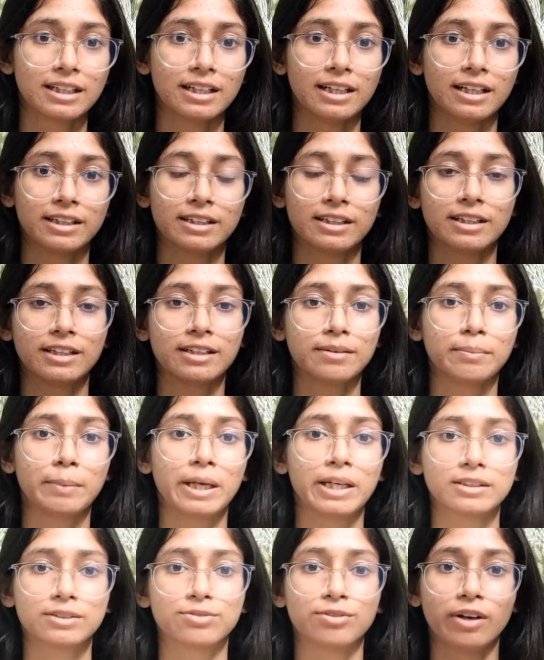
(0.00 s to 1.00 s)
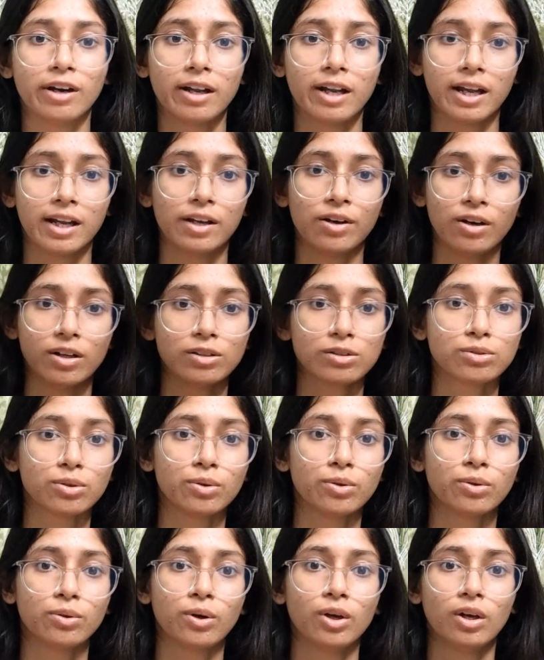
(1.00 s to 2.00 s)
like he makes fun and all,
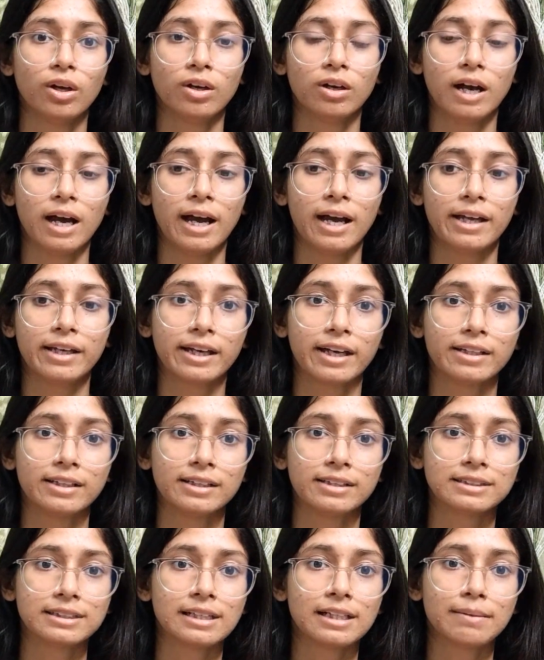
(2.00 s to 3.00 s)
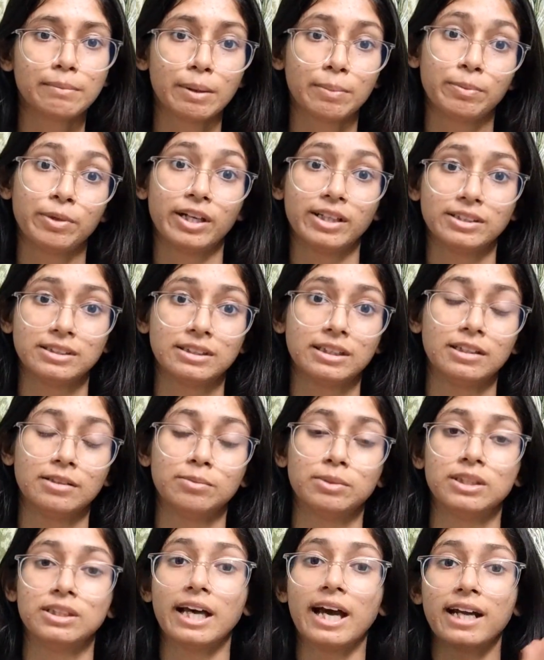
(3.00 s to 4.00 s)
so I can easily memorize
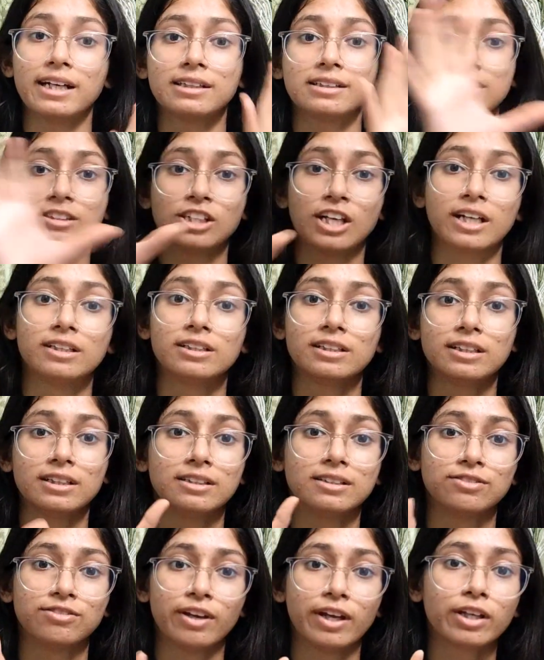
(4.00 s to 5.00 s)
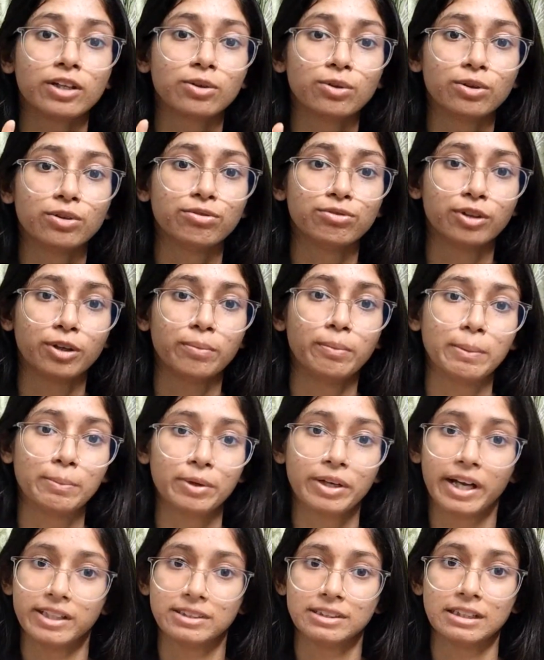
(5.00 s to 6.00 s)
things, and that channel is very good for
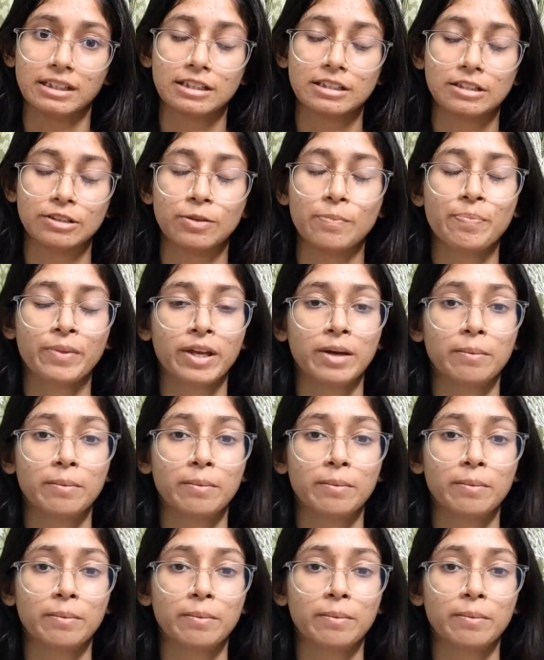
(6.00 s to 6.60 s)
memorizing. So